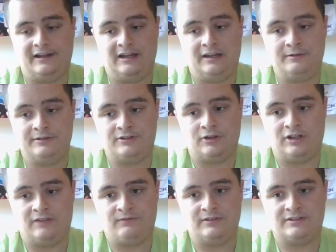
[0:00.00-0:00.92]
I would start
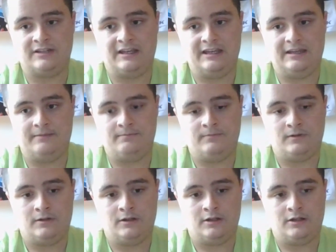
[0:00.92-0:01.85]
off the same.
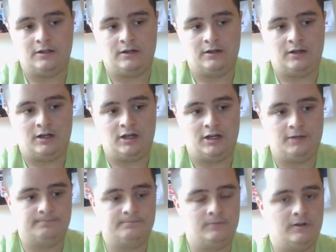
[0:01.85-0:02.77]

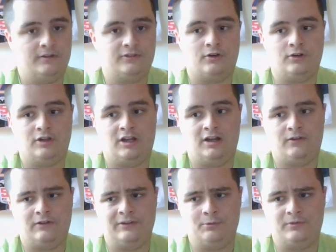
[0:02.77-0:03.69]
Started off,
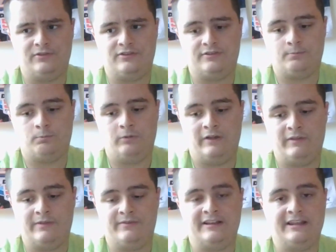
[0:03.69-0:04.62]
I think, and
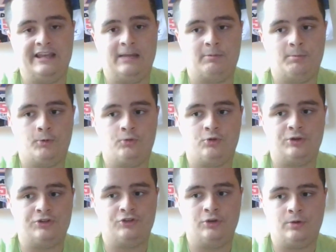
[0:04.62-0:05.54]
then Denny Hamlin, Martin
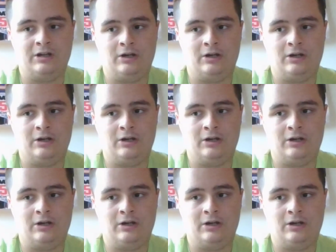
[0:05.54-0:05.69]
Truex Jr.